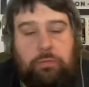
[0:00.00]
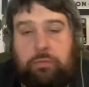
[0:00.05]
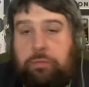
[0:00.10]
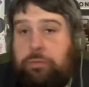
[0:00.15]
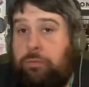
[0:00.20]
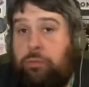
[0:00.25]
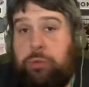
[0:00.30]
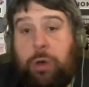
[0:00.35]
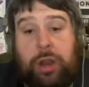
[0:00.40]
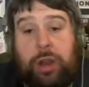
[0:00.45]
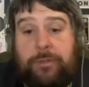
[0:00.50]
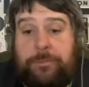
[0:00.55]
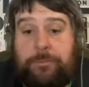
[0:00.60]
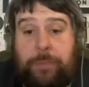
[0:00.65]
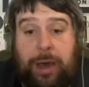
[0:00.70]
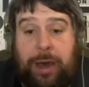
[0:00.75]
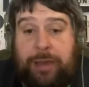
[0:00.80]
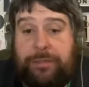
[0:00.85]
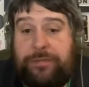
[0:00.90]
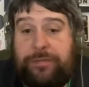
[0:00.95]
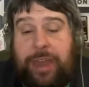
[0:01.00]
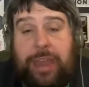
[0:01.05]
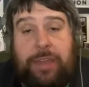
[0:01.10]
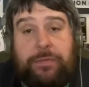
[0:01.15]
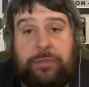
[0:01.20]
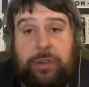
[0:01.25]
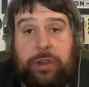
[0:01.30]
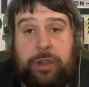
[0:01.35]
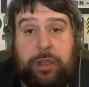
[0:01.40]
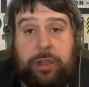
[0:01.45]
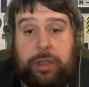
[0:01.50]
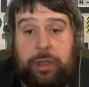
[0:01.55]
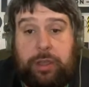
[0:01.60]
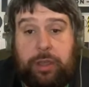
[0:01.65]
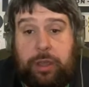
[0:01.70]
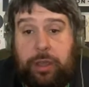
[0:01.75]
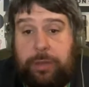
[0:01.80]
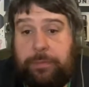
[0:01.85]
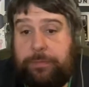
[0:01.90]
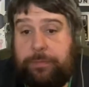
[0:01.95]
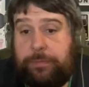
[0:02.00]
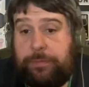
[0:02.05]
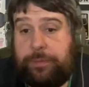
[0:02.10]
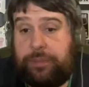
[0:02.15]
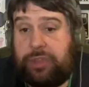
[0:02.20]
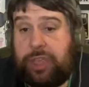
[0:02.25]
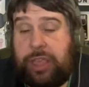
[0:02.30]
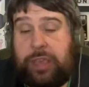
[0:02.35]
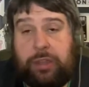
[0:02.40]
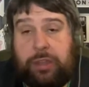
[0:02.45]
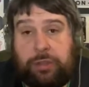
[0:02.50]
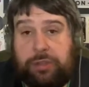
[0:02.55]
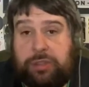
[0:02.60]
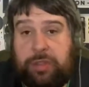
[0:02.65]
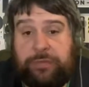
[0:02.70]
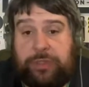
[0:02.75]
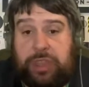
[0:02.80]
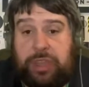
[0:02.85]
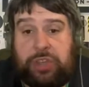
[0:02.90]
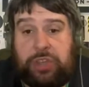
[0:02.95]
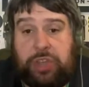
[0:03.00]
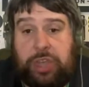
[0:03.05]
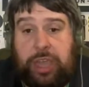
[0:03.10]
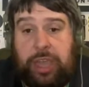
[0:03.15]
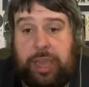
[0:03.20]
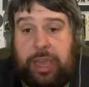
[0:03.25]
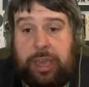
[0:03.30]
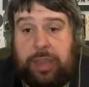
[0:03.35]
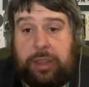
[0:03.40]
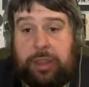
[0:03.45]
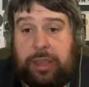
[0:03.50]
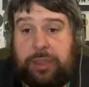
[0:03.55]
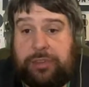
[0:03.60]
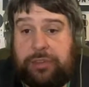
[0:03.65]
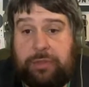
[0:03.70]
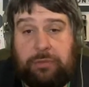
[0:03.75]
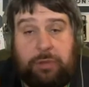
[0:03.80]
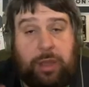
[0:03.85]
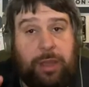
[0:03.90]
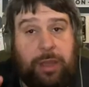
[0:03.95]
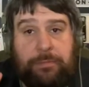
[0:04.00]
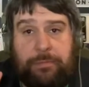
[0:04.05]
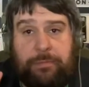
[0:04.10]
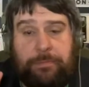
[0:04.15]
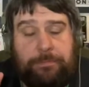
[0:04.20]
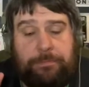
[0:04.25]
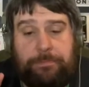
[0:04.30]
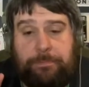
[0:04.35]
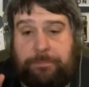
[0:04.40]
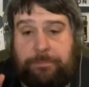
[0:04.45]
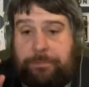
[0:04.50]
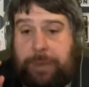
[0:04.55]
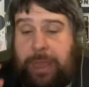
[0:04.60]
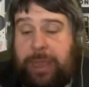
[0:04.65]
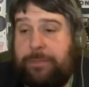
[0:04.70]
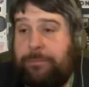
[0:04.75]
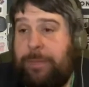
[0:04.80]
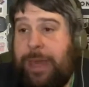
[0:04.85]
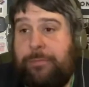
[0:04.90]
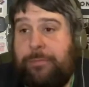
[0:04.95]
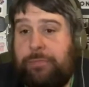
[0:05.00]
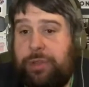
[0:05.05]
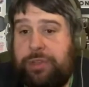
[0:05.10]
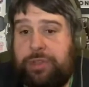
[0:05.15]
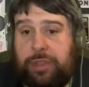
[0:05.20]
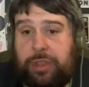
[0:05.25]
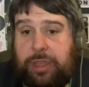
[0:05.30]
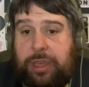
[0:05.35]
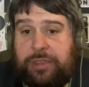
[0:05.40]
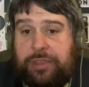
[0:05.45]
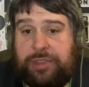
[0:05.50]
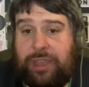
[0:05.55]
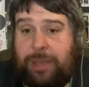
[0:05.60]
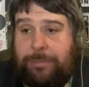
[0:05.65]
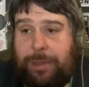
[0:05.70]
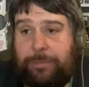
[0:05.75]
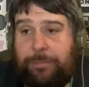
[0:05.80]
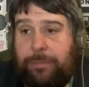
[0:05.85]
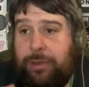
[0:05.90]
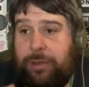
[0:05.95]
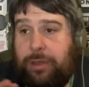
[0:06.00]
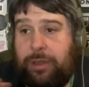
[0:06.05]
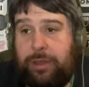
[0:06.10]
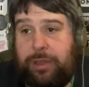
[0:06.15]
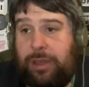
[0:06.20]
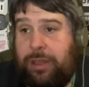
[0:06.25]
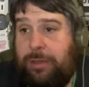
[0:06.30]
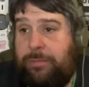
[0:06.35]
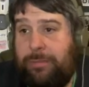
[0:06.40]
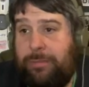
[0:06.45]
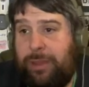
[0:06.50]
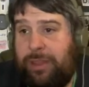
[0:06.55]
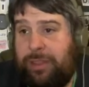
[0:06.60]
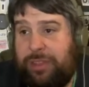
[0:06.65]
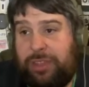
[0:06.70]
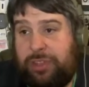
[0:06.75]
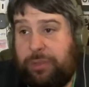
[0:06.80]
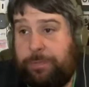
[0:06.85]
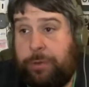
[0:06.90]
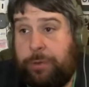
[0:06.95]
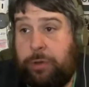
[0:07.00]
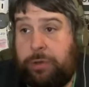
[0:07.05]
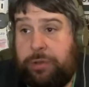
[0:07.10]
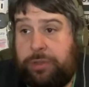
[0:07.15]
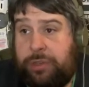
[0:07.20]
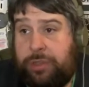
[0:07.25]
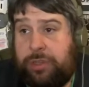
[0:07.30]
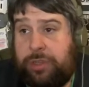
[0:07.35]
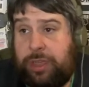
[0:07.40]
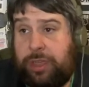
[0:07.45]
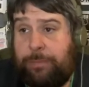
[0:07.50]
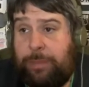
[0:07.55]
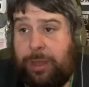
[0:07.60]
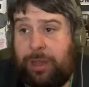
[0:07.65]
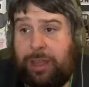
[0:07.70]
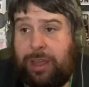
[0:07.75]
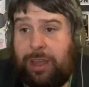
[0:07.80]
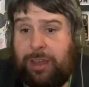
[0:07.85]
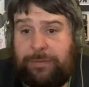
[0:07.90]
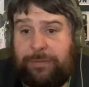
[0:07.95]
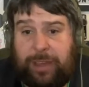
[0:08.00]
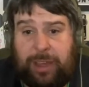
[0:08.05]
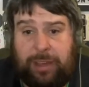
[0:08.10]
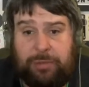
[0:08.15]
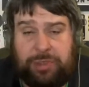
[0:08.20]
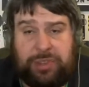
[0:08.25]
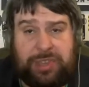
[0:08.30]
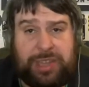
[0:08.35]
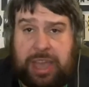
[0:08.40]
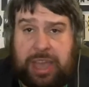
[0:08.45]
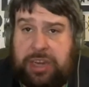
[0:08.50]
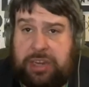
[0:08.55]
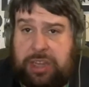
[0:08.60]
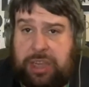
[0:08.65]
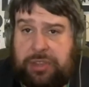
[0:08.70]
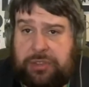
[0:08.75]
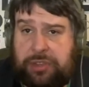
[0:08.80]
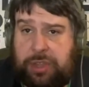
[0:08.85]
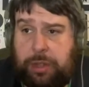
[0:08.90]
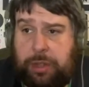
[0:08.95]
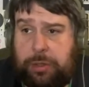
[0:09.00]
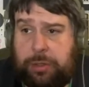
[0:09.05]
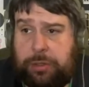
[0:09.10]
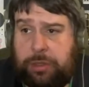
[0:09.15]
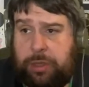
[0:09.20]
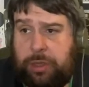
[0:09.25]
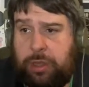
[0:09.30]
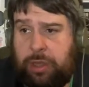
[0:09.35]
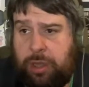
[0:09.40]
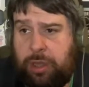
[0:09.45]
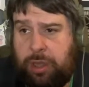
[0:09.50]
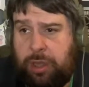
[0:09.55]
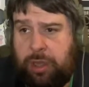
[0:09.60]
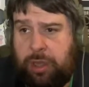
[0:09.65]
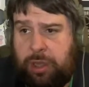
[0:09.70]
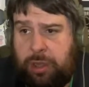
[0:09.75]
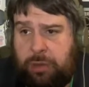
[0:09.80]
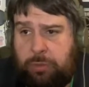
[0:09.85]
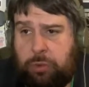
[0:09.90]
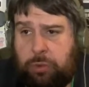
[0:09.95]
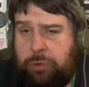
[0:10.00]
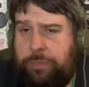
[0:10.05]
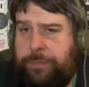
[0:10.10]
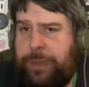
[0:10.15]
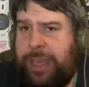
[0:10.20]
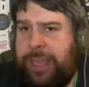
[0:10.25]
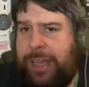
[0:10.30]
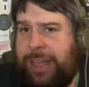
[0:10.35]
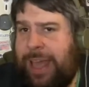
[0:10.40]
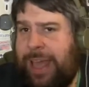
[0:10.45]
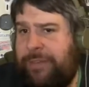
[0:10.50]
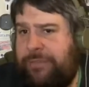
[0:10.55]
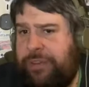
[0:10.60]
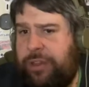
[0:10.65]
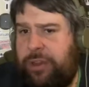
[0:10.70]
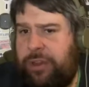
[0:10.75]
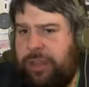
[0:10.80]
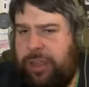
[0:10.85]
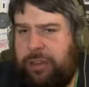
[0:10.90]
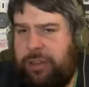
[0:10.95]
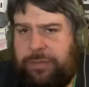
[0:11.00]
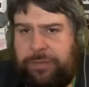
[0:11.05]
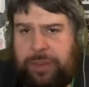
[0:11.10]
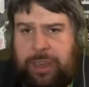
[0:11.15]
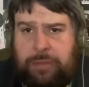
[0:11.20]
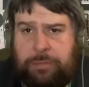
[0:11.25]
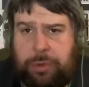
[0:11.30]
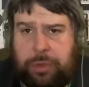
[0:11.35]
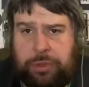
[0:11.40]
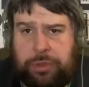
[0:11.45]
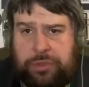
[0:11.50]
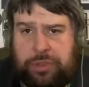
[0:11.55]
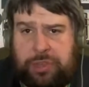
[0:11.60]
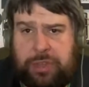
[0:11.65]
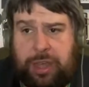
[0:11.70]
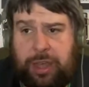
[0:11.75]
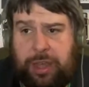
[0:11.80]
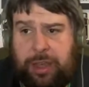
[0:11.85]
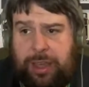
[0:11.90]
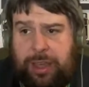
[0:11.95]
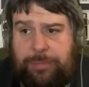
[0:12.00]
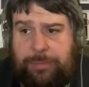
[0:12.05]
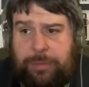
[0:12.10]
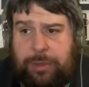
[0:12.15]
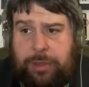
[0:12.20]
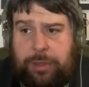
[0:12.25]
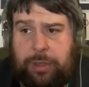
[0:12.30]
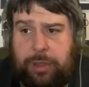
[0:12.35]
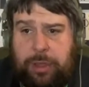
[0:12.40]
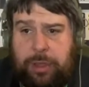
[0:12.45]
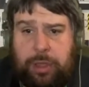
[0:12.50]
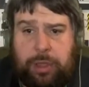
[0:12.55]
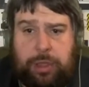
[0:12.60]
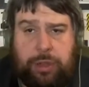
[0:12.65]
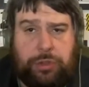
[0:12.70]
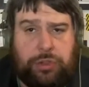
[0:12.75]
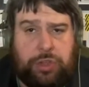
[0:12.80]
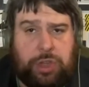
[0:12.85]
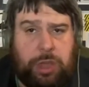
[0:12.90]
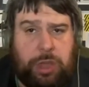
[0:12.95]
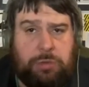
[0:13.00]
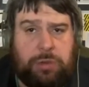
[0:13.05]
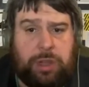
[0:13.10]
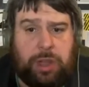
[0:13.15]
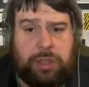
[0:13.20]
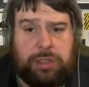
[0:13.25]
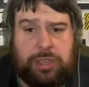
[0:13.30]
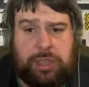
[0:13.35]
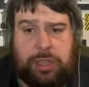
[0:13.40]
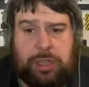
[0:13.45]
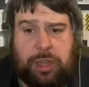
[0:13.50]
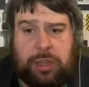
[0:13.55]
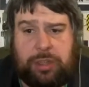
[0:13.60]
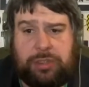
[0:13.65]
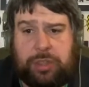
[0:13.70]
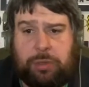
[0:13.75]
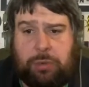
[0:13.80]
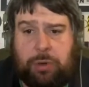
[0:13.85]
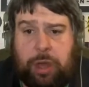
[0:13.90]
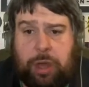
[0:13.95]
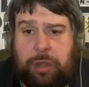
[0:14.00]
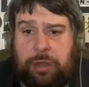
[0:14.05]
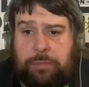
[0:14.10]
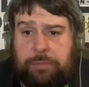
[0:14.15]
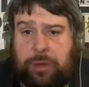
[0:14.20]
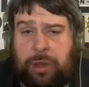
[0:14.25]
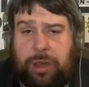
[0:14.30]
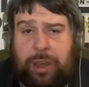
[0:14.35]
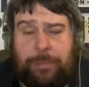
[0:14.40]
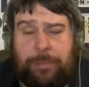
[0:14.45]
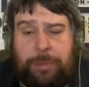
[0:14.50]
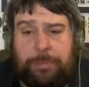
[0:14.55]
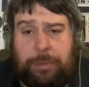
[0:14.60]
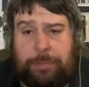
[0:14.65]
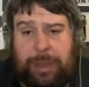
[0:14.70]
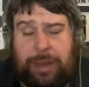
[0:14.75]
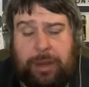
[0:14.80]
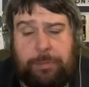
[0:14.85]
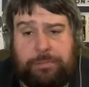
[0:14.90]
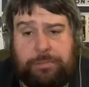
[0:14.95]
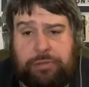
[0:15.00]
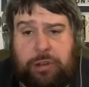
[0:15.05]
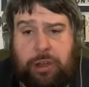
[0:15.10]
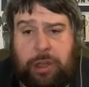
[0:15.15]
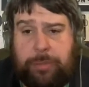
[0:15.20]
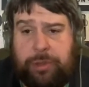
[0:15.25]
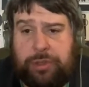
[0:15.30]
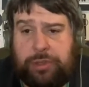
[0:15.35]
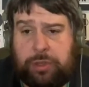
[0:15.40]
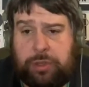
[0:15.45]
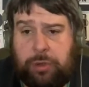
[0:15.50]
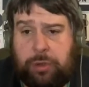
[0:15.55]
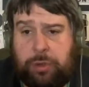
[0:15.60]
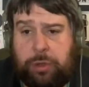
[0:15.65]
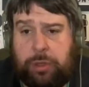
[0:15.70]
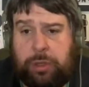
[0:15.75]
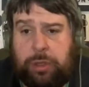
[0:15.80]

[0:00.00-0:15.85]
One of my favourite um, singles of this year, this. Um, big memories of this. I remember um, at this point in my life, I was 10 years old, would be 11 in a few months' time June 1991, but I remember being at primary school,